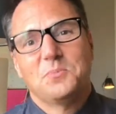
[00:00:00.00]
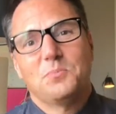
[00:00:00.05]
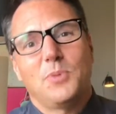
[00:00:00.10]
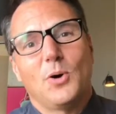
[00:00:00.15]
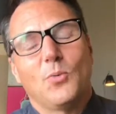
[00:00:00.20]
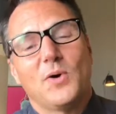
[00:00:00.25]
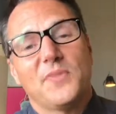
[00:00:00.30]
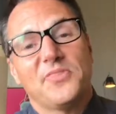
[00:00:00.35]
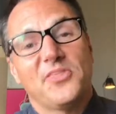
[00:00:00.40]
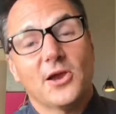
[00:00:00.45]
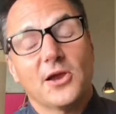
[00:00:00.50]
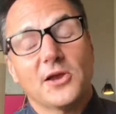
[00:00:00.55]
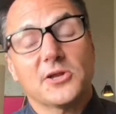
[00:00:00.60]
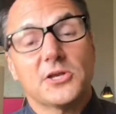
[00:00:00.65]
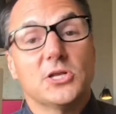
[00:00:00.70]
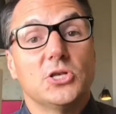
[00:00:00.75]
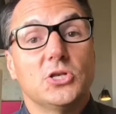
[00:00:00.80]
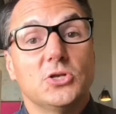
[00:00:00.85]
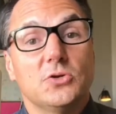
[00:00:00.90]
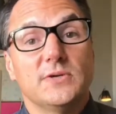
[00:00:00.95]
But what they are
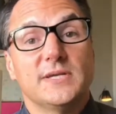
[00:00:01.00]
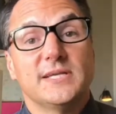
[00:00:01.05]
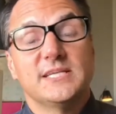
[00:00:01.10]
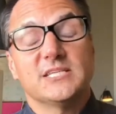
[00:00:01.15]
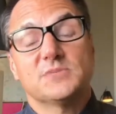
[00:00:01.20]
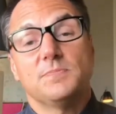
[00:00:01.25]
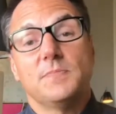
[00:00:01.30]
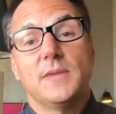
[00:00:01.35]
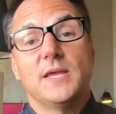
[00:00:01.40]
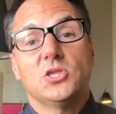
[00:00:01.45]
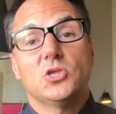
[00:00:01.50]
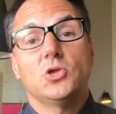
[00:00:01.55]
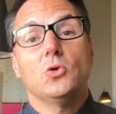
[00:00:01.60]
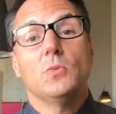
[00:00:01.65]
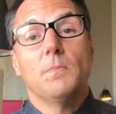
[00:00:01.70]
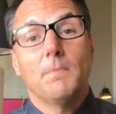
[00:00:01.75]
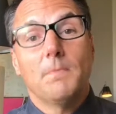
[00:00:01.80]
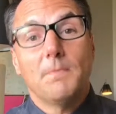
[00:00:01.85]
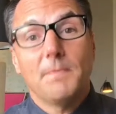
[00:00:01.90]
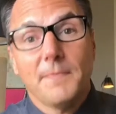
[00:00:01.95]
going to do is make
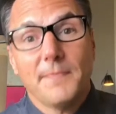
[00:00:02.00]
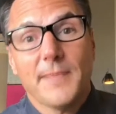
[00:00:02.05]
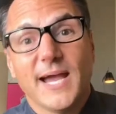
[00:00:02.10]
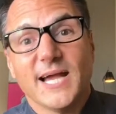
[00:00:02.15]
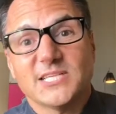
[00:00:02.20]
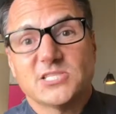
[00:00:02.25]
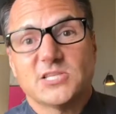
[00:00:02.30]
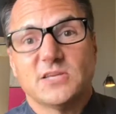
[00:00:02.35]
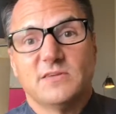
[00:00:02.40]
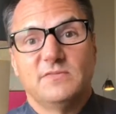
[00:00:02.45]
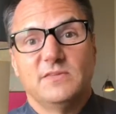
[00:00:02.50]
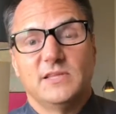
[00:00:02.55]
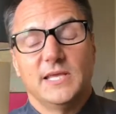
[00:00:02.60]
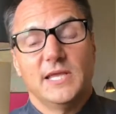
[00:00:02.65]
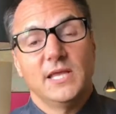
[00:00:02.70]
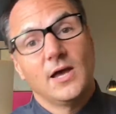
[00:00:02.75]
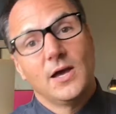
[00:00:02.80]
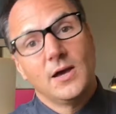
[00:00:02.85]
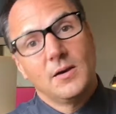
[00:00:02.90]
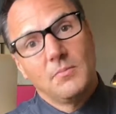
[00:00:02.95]
you
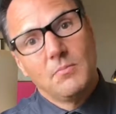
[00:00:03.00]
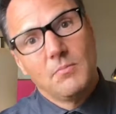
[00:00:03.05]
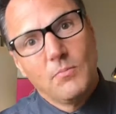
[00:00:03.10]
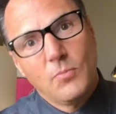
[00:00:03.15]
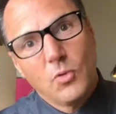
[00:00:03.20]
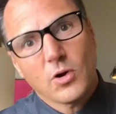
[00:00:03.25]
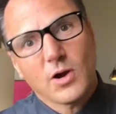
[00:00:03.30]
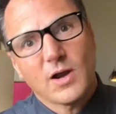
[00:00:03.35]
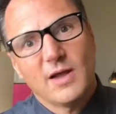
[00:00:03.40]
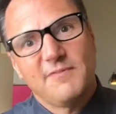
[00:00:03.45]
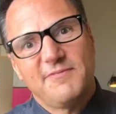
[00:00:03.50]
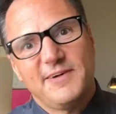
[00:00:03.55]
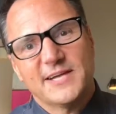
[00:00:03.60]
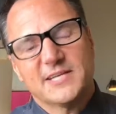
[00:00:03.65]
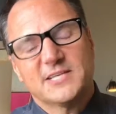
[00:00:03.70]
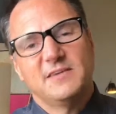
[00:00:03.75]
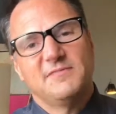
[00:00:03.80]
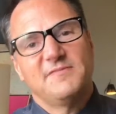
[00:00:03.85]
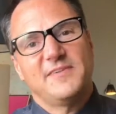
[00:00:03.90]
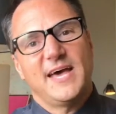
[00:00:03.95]
massively more
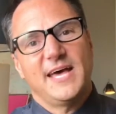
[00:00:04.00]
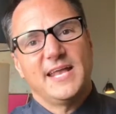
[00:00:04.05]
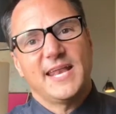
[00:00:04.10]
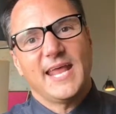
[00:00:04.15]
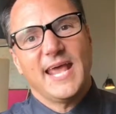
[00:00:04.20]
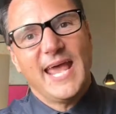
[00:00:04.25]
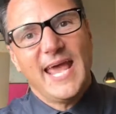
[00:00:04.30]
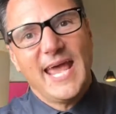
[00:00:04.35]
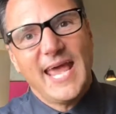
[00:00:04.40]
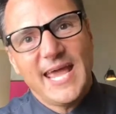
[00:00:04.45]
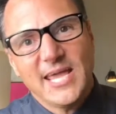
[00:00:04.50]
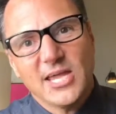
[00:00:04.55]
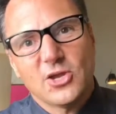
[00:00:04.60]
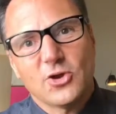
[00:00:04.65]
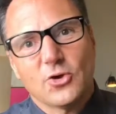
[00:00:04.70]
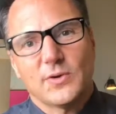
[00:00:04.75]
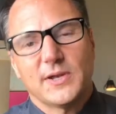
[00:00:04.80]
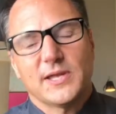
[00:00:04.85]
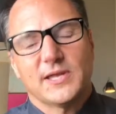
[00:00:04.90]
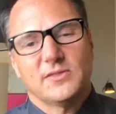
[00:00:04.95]
effective at
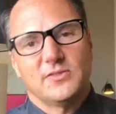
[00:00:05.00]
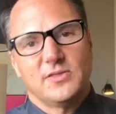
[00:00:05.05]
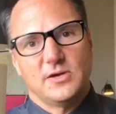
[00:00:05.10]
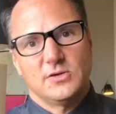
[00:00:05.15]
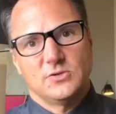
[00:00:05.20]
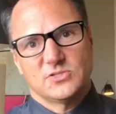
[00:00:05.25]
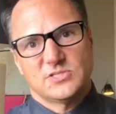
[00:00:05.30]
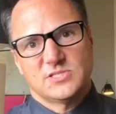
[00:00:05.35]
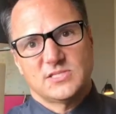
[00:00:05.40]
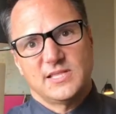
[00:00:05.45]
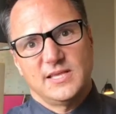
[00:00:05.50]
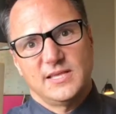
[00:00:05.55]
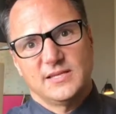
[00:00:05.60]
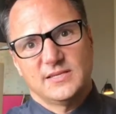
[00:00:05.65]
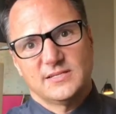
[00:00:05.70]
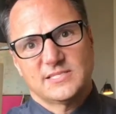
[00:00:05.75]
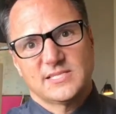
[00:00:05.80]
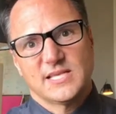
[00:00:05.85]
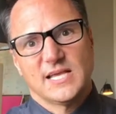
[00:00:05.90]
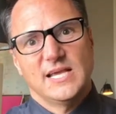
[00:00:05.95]
anchoring those
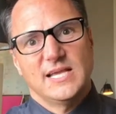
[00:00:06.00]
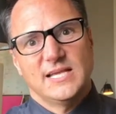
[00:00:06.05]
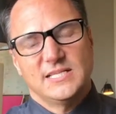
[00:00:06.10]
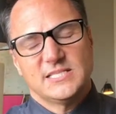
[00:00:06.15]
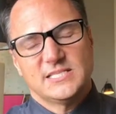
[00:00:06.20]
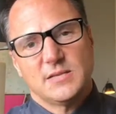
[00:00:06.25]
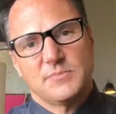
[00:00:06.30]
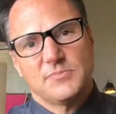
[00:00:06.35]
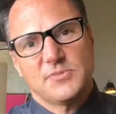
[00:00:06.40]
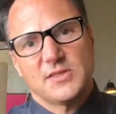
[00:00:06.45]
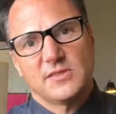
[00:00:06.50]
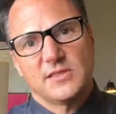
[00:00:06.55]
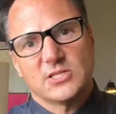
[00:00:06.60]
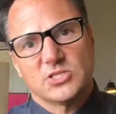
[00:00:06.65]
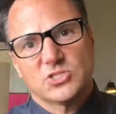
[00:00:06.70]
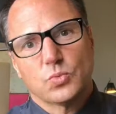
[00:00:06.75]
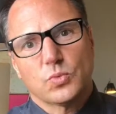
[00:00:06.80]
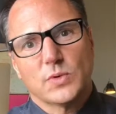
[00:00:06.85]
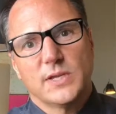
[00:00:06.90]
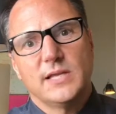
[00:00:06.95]
things in something
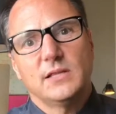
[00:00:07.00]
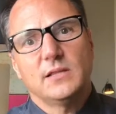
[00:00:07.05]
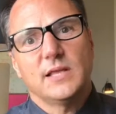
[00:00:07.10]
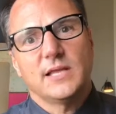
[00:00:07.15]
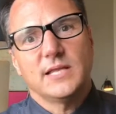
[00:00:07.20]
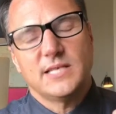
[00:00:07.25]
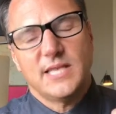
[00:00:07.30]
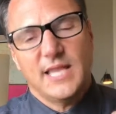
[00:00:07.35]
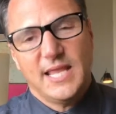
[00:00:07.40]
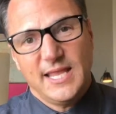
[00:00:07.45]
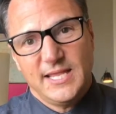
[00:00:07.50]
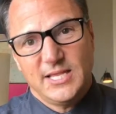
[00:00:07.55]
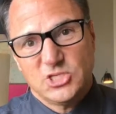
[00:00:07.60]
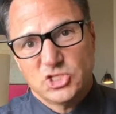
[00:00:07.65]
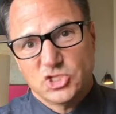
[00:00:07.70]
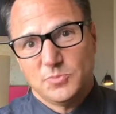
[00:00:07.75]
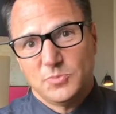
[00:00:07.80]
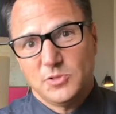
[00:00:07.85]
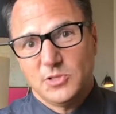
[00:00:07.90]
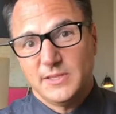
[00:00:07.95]
that's real and
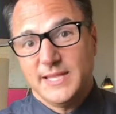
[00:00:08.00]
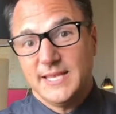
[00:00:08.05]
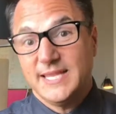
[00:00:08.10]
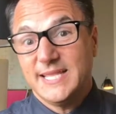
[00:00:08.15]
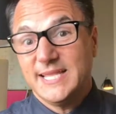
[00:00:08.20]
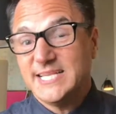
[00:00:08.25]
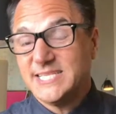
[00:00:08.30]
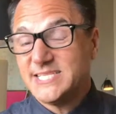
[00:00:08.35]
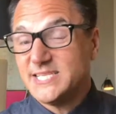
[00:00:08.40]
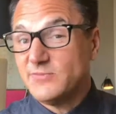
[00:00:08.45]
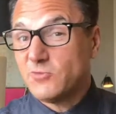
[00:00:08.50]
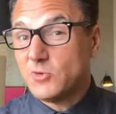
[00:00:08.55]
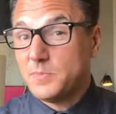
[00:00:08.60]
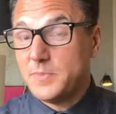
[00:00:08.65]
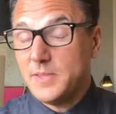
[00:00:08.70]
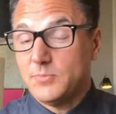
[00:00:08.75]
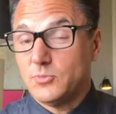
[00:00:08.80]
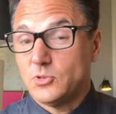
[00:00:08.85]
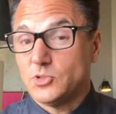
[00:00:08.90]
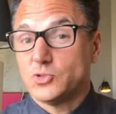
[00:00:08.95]
tangible and easy for
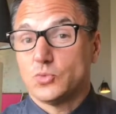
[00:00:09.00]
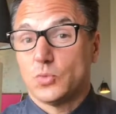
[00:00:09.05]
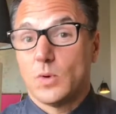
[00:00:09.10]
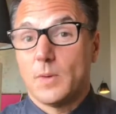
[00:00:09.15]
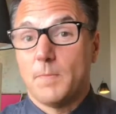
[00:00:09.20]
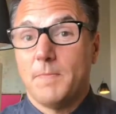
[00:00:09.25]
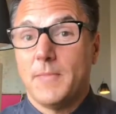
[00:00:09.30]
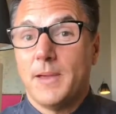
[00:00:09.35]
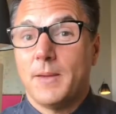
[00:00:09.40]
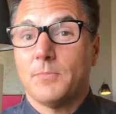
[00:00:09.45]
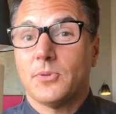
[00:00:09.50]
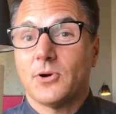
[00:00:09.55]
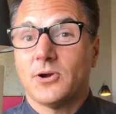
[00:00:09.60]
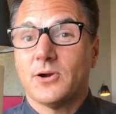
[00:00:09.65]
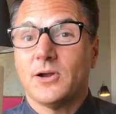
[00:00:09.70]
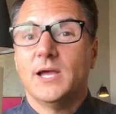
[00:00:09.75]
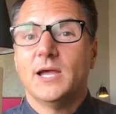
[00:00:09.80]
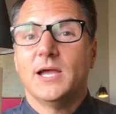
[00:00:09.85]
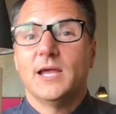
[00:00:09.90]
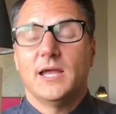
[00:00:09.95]
people to
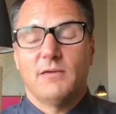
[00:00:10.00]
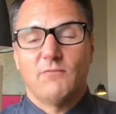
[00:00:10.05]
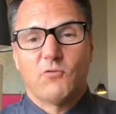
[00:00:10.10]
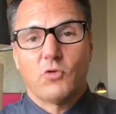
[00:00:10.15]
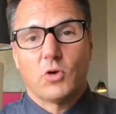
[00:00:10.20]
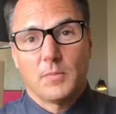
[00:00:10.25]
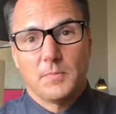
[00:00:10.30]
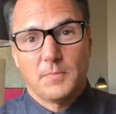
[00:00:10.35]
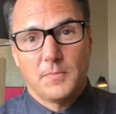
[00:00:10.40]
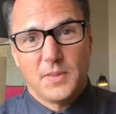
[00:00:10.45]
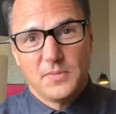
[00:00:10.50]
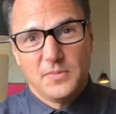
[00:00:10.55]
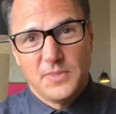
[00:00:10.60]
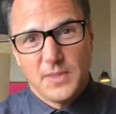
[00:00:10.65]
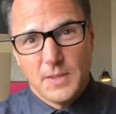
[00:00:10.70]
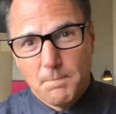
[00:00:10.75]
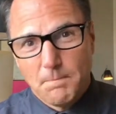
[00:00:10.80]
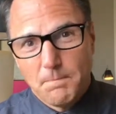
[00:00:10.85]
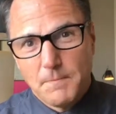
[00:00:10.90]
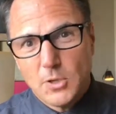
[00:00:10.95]
remember and form
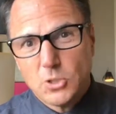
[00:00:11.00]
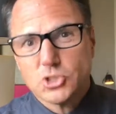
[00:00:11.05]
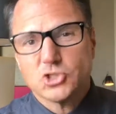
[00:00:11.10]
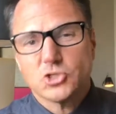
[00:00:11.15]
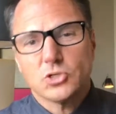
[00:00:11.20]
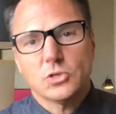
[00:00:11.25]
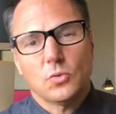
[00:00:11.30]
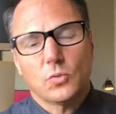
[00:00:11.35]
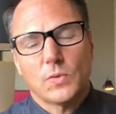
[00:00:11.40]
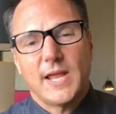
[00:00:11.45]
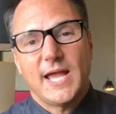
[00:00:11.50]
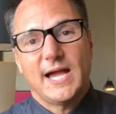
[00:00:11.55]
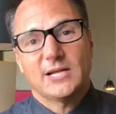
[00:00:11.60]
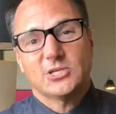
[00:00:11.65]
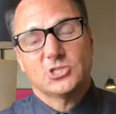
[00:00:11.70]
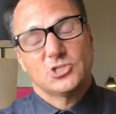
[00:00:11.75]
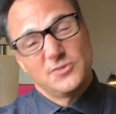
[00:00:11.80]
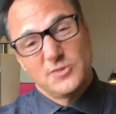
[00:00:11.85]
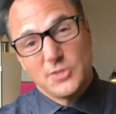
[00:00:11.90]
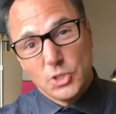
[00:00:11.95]
the emotional
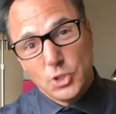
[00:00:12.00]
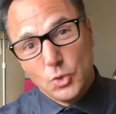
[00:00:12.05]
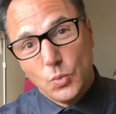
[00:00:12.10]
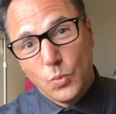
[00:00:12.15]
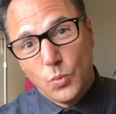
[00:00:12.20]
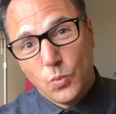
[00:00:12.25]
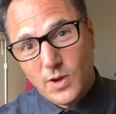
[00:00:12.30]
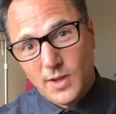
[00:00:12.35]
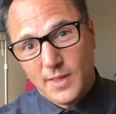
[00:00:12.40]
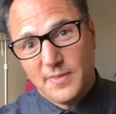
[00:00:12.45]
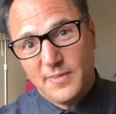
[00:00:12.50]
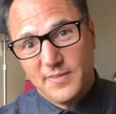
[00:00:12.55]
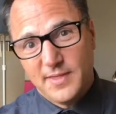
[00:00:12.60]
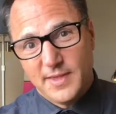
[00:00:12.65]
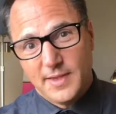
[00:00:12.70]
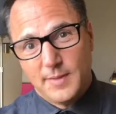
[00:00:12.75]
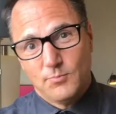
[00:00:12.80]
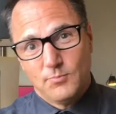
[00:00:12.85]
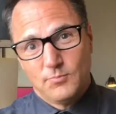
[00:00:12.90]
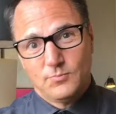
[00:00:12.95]
reaction that you want
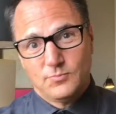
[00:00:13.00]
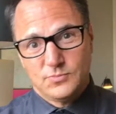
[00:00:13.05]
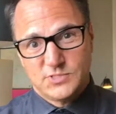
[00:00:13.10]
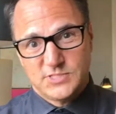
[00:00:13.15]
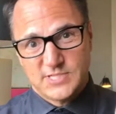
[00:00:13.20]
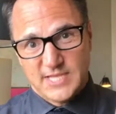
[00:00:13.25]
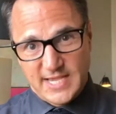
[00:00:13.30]
them to